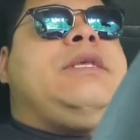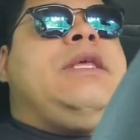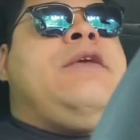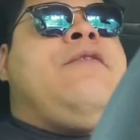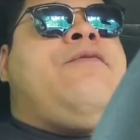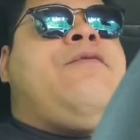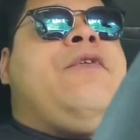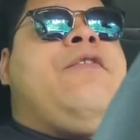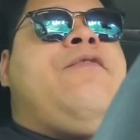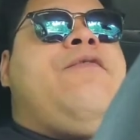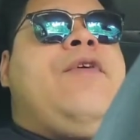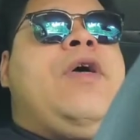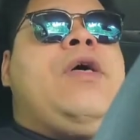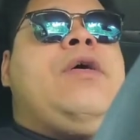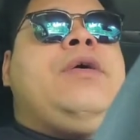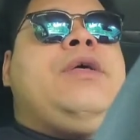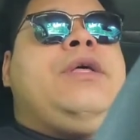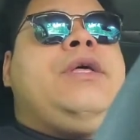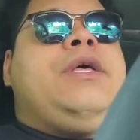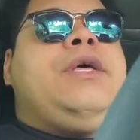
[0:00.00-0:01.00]
if we
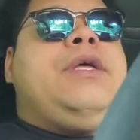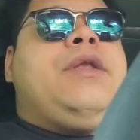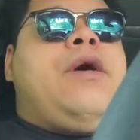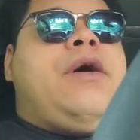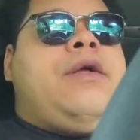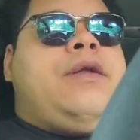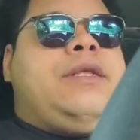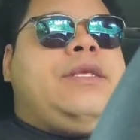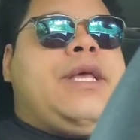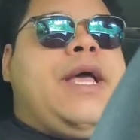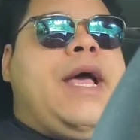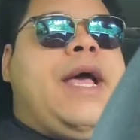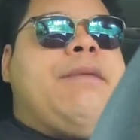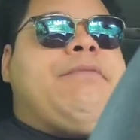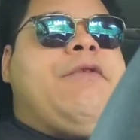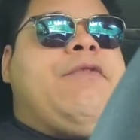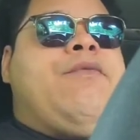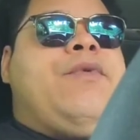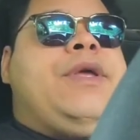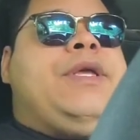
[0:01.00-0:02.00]
felt good all the
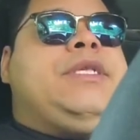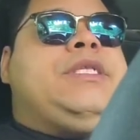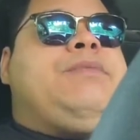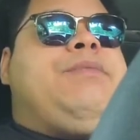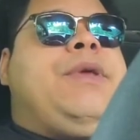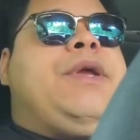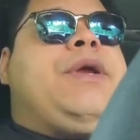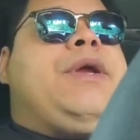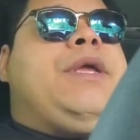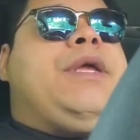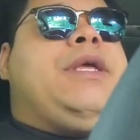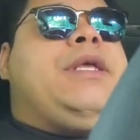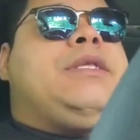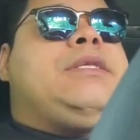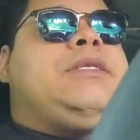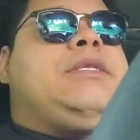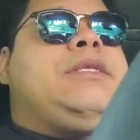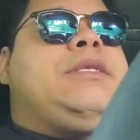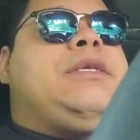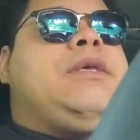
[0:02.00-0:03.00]
time, if we
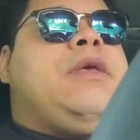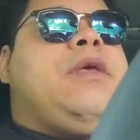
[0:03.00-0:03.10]
experienced,